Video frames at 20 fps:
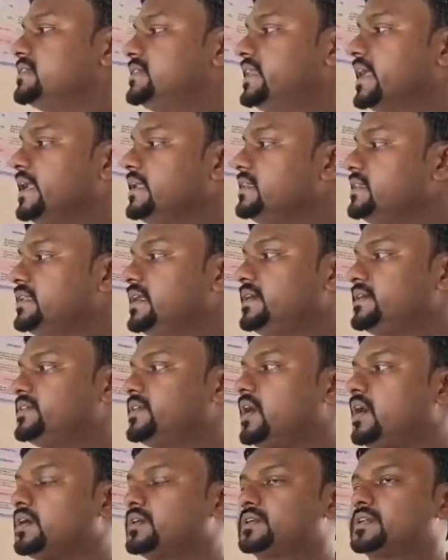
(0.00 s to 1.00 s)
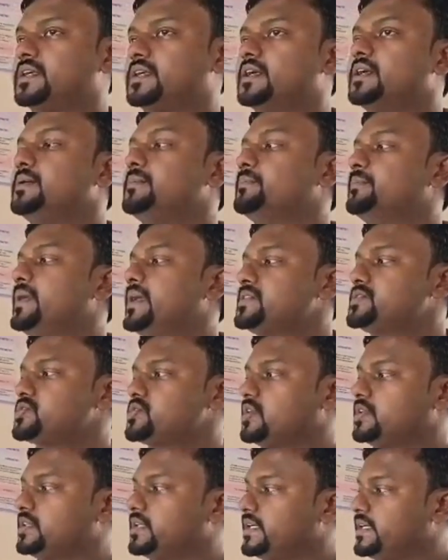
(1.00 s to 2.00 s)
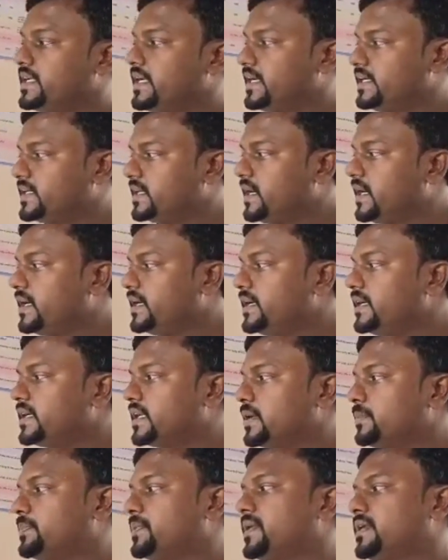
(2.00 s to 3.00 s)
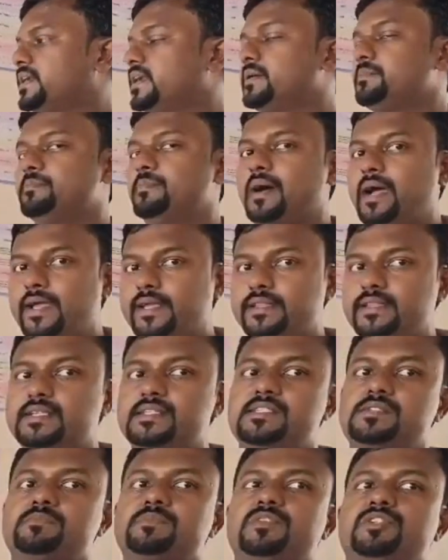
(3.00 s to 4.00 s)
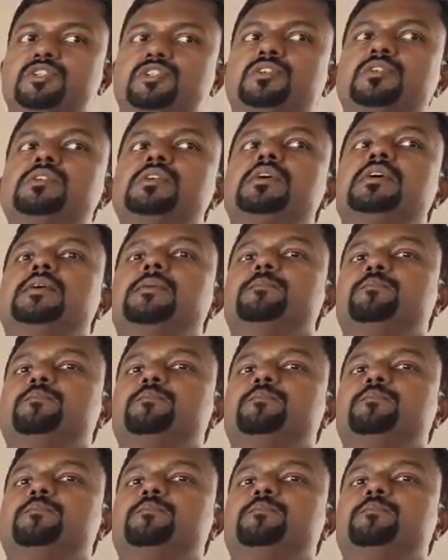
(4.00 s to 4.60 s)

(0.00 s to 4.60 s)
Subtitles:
Then the doctor, based on the data interpreted by this machine,